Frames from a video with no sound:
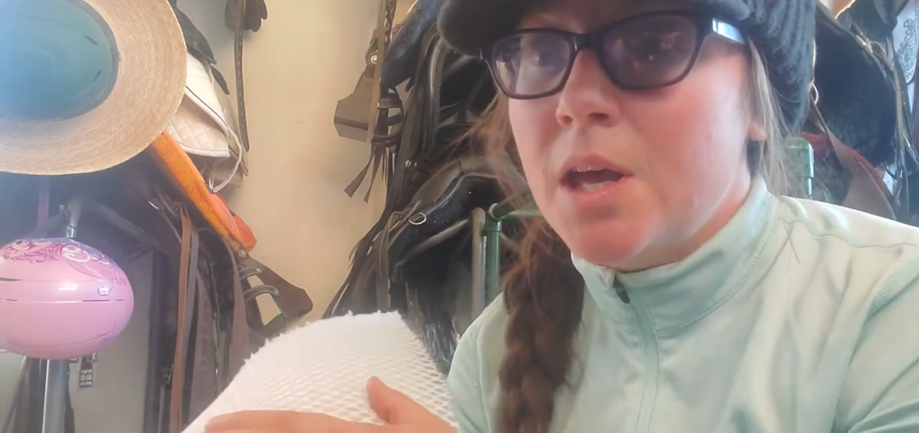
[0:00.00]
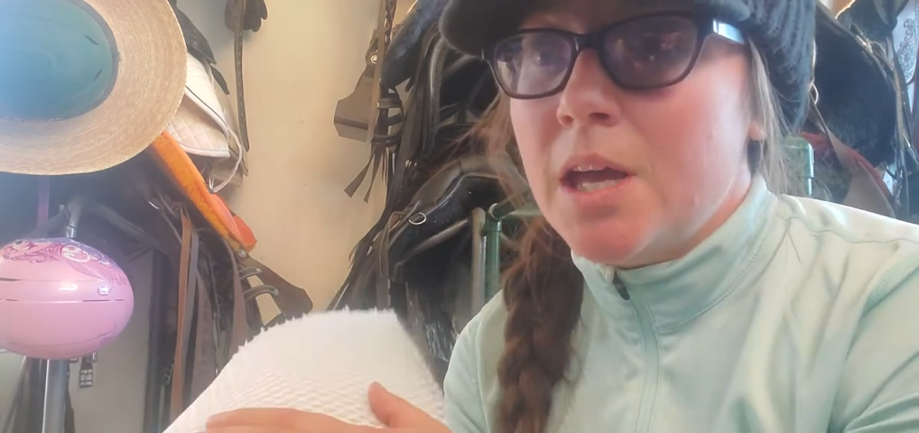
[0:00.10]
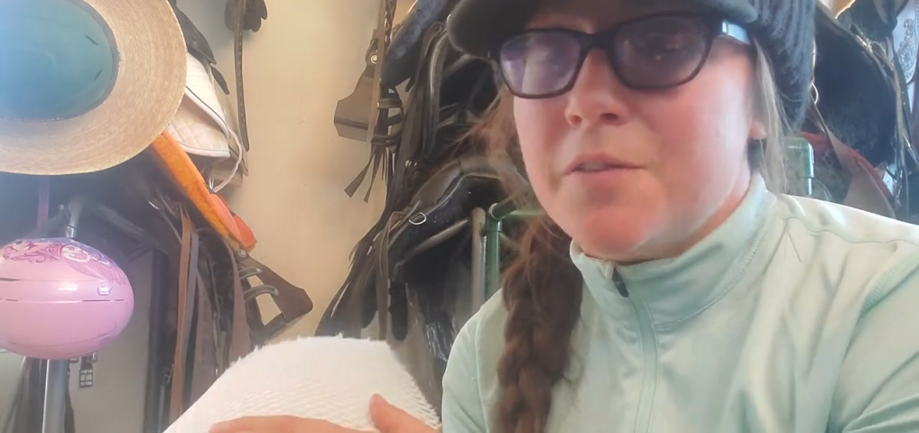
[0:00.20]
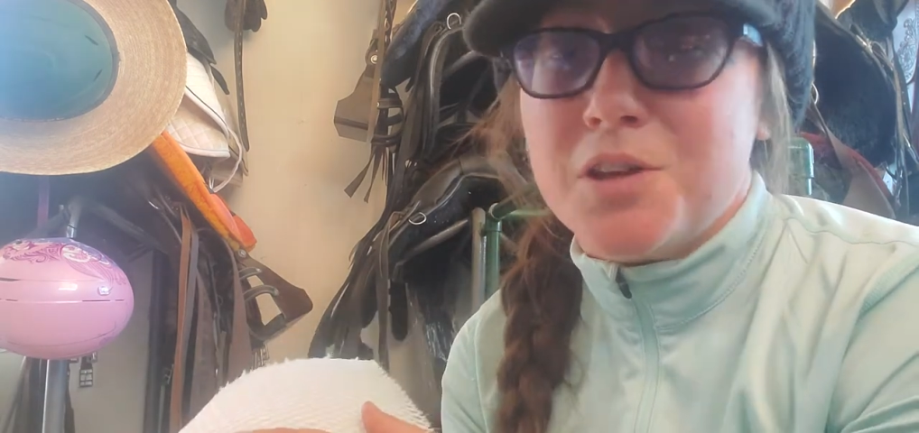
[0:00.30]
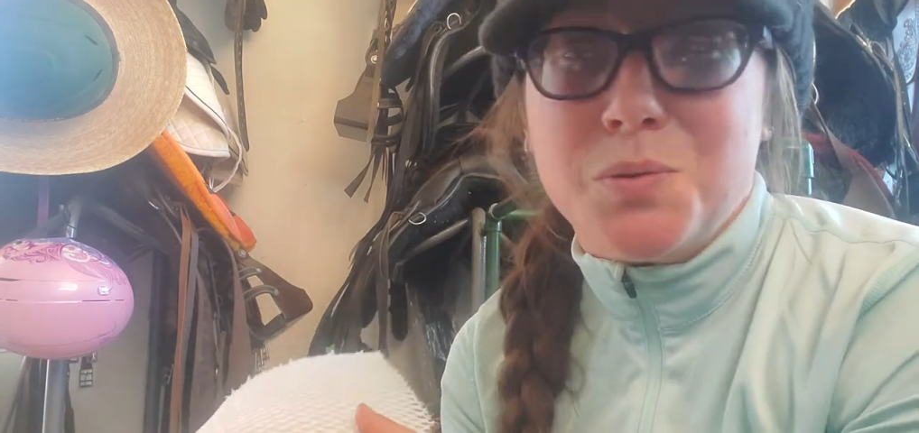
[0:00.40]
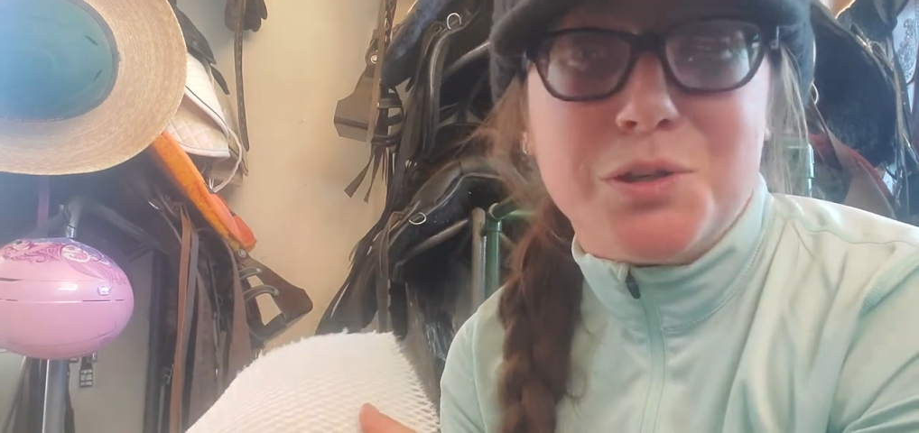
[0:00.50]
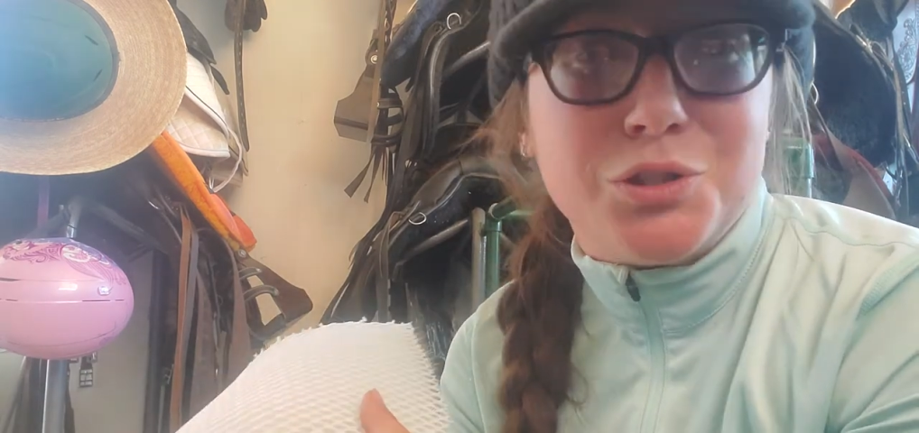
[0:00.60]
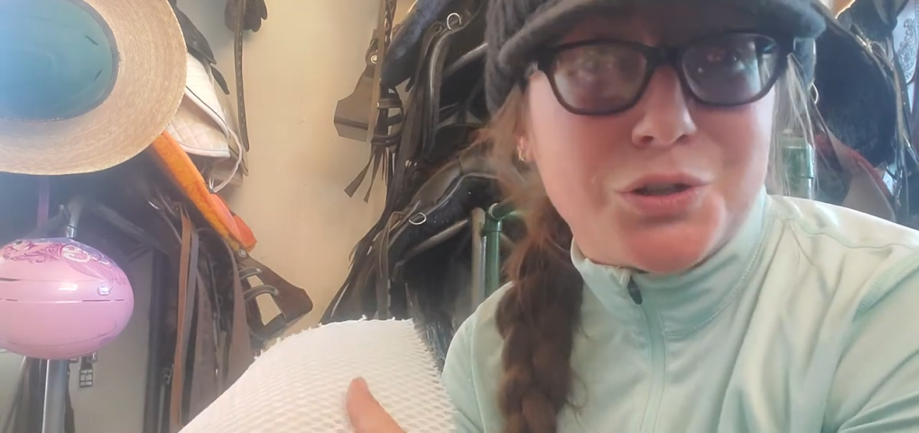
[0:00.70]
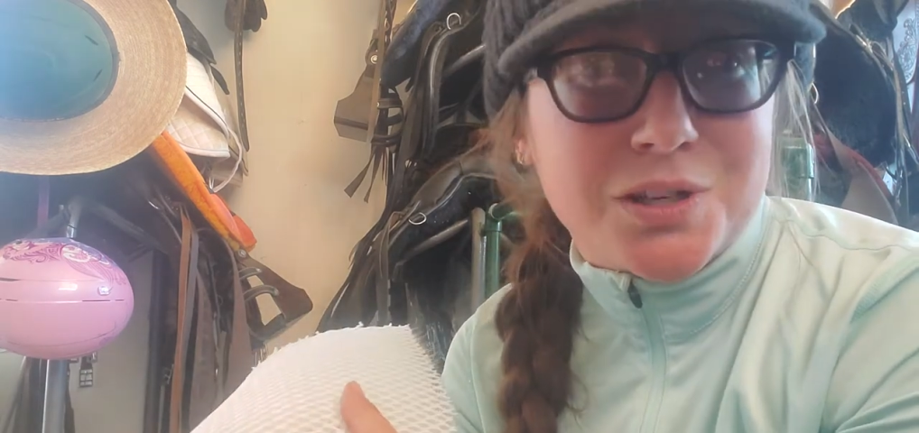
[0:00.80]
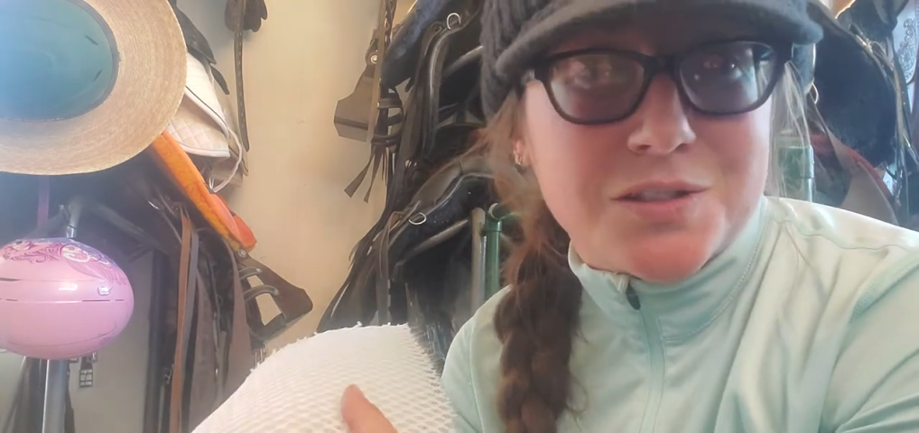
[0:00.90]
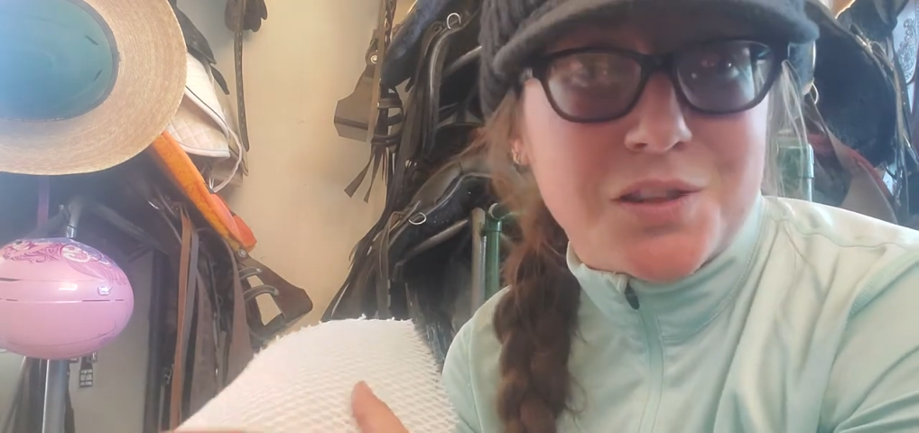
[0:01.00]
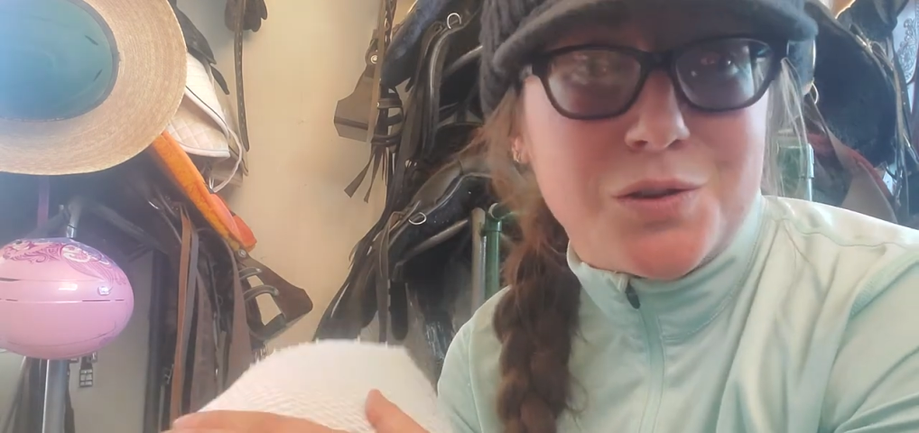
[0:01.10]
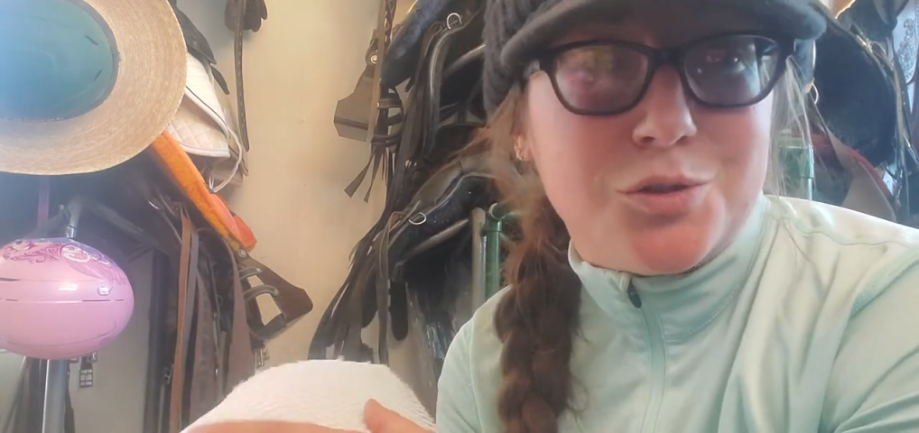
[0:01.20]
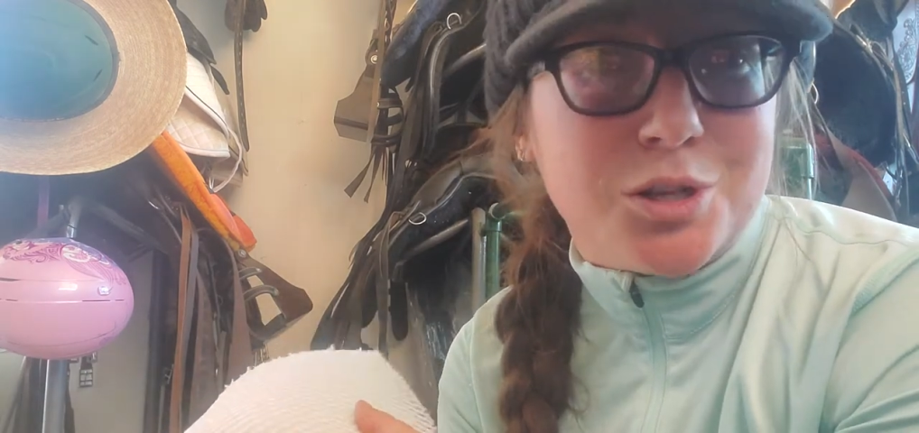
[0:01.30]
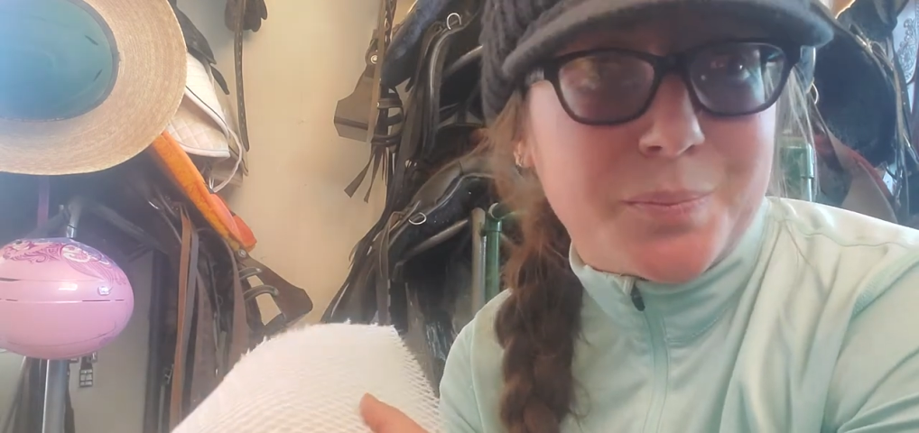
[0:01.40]
if they do endurance, if they
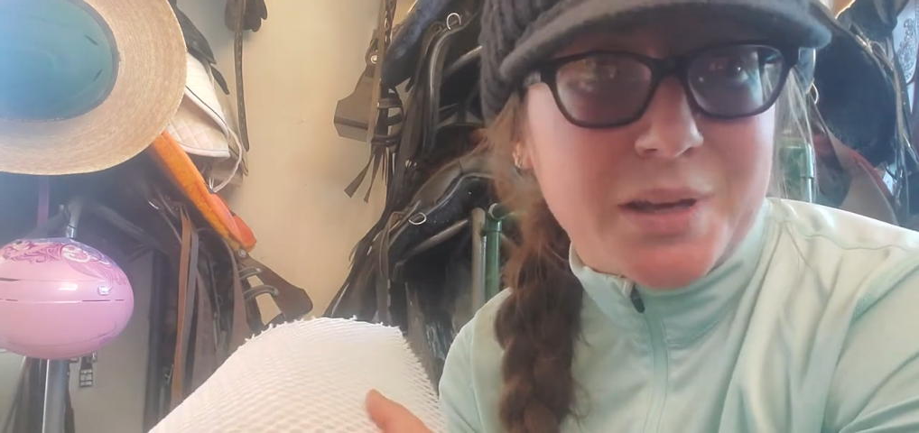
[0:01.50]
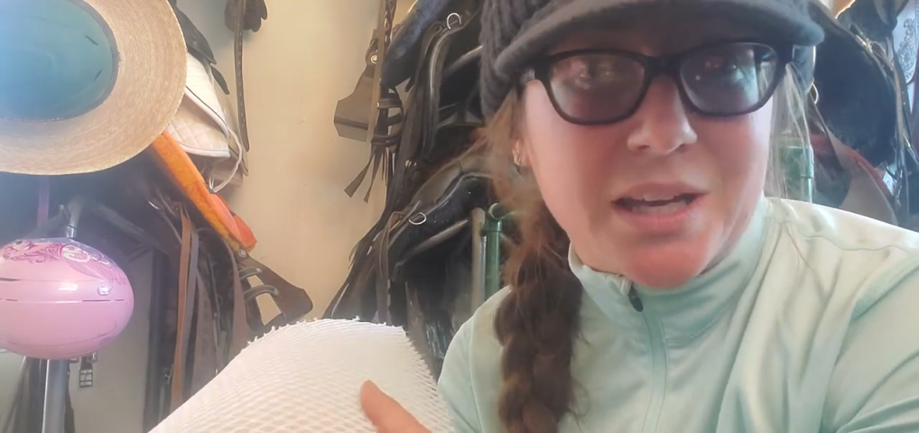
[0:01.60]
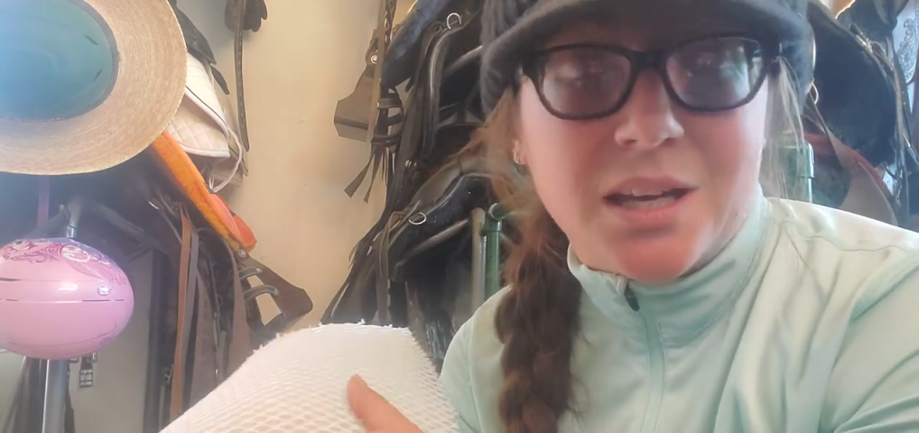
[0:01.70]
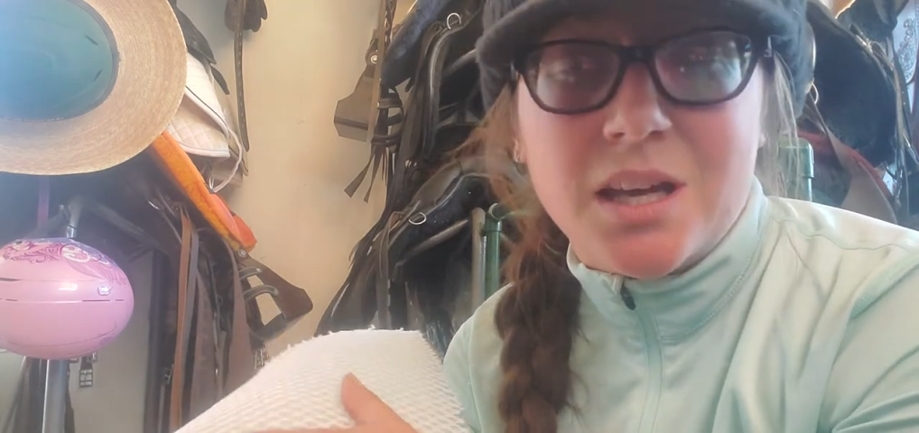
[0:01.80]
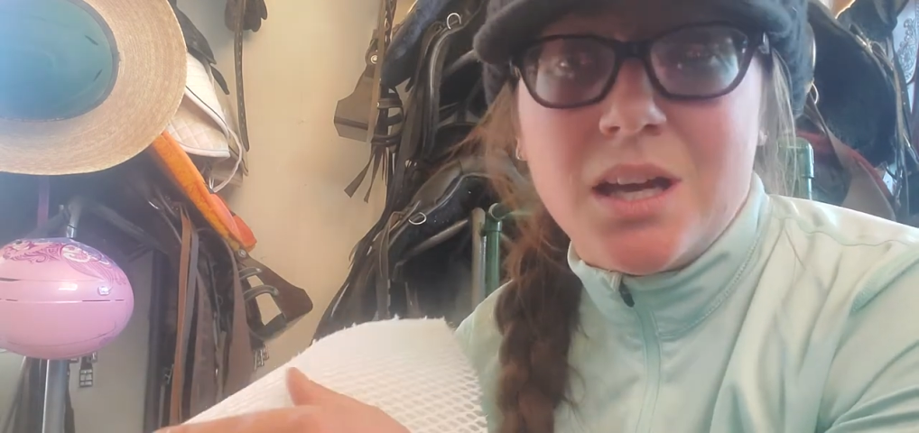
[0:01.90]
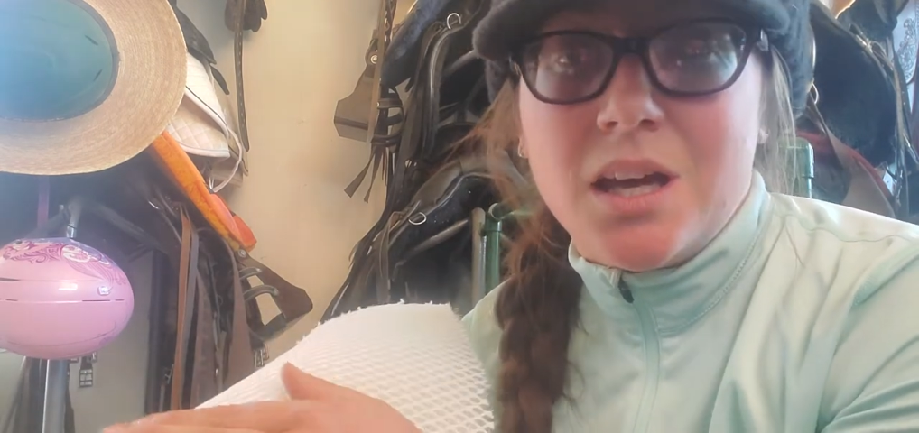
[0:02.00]
do jumping,